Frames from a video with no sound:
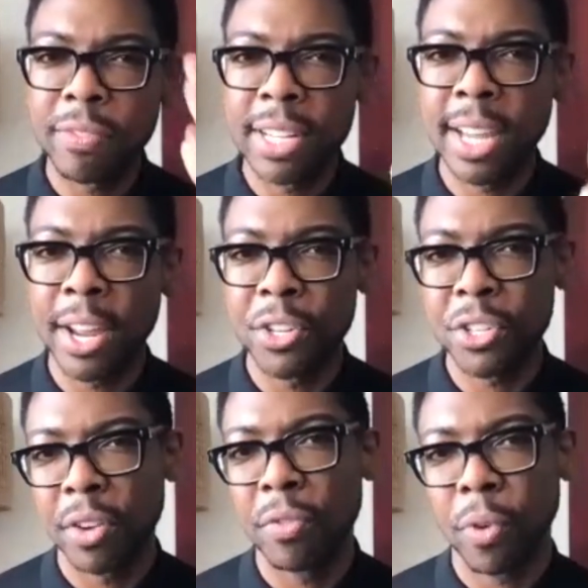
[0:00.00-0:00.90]
of
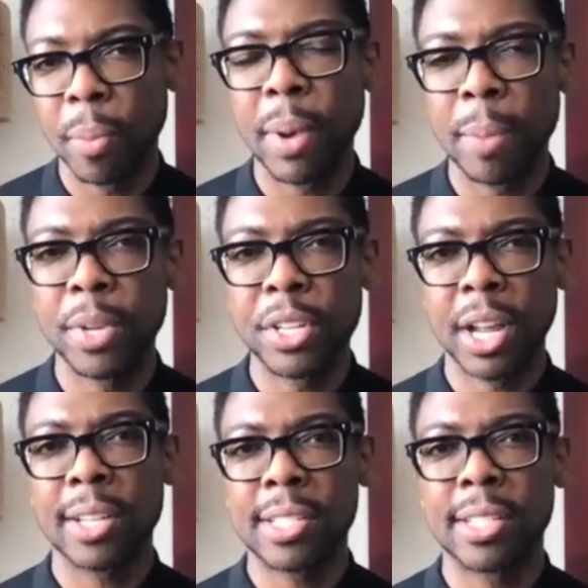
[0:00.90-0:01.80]
intention for Bumpy
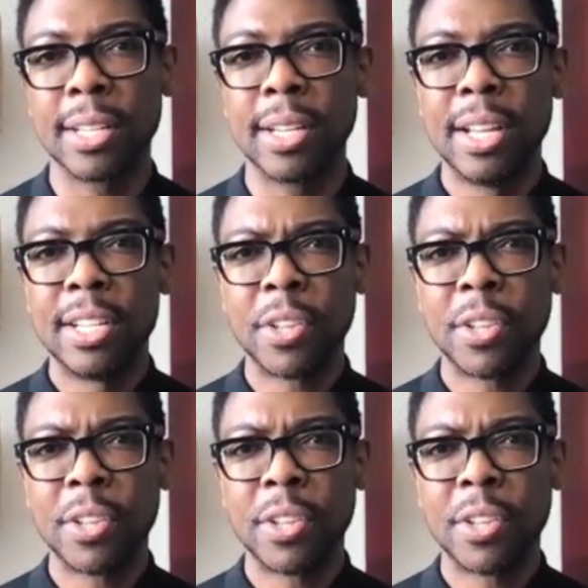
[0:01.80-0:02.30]
Johnson.